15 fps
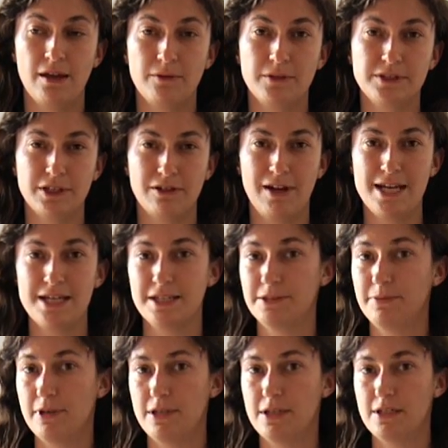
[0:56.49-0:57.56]
it was a great
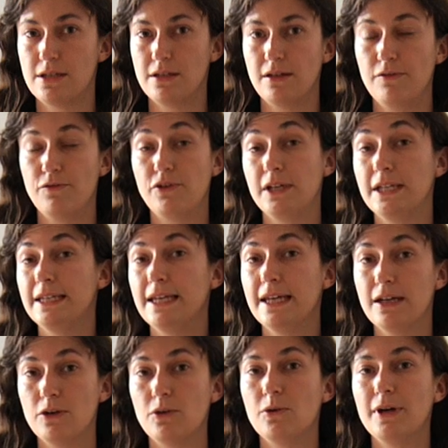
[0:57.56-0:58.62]
experience to, for a
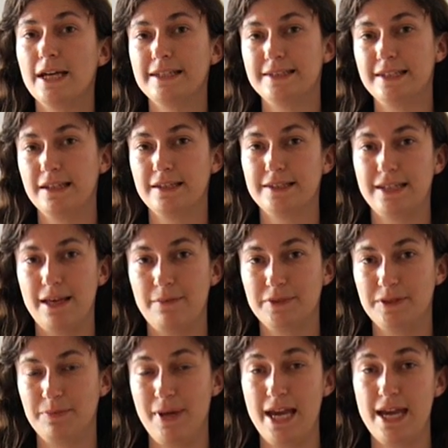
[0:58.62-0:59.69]
year, always see the same
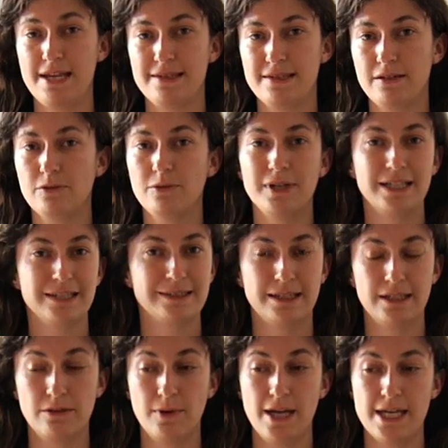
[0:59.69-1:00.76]
space and always,
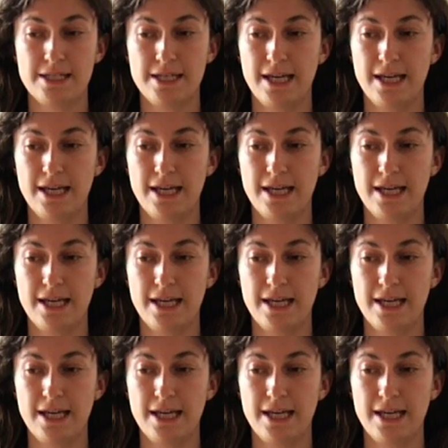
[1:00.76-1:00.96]
in a way,